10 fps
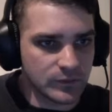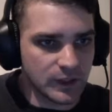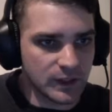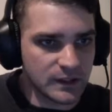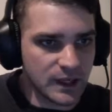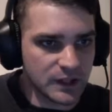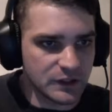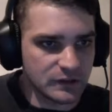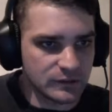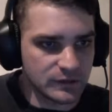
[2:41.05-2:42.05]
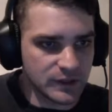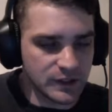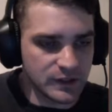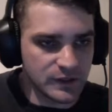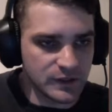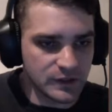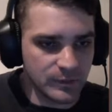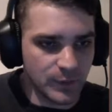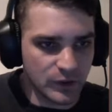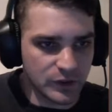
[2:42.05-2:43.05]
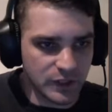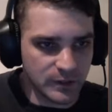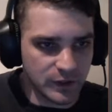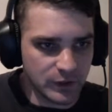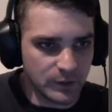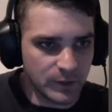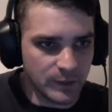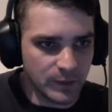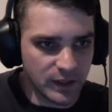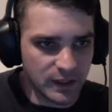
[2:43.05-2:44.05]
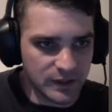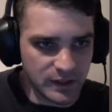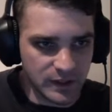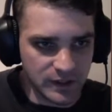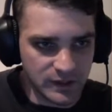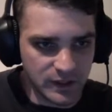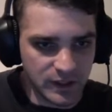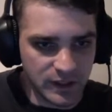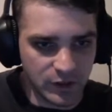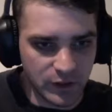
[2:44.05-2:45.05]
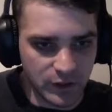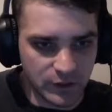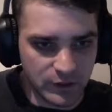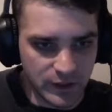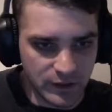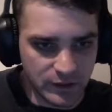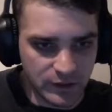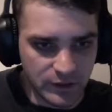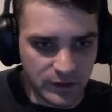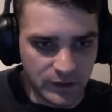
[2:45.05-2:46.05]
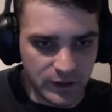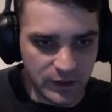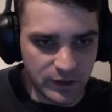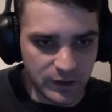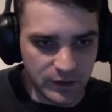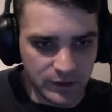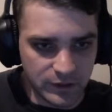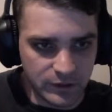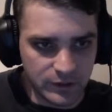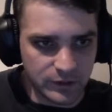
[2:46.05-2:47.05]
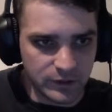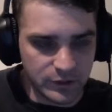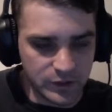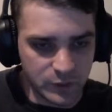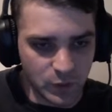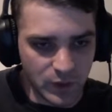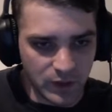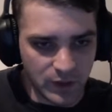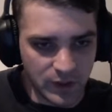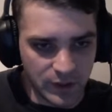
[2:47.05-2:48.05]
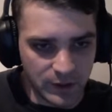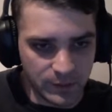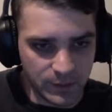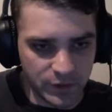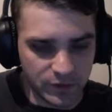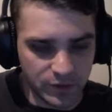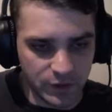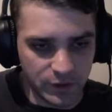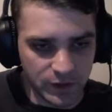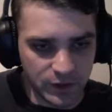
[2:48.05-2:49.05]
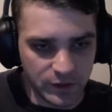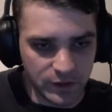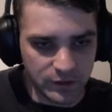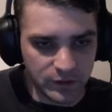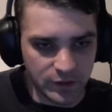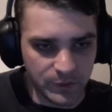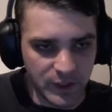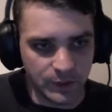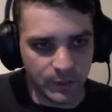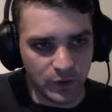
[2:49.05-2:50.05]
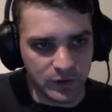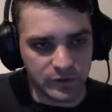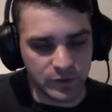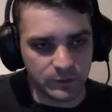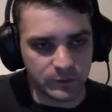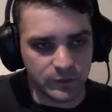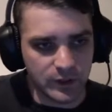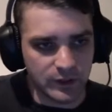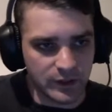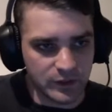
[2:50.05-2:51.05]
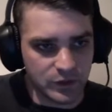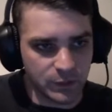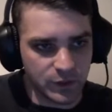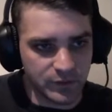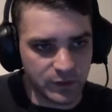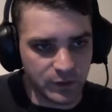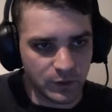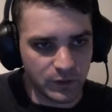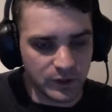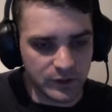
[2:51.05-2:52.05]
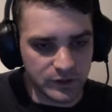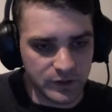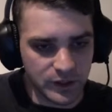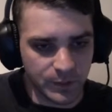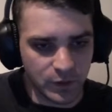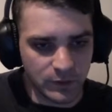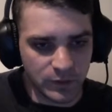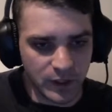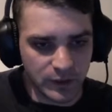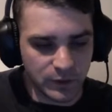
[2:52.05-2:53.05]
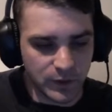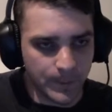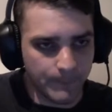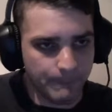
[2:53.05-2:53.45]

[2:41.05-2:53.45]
Attach is a box shape that you can make by, let's say I start here and I go down here, it's just one thick, but if I go here, I've made the box from that top left corner to that bottom right corner.